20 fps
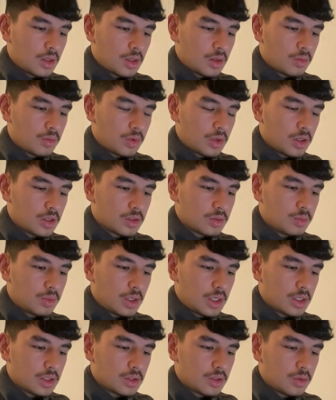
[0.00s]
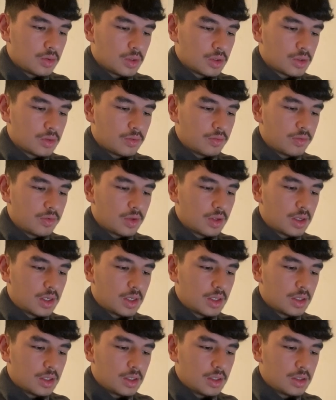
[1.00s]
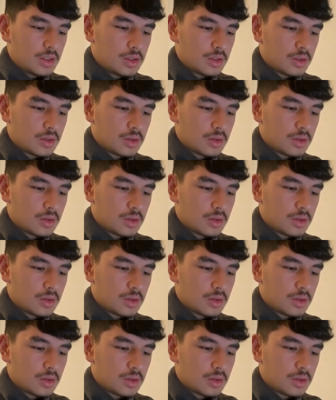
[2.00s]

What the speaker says: whereas price doing something like this,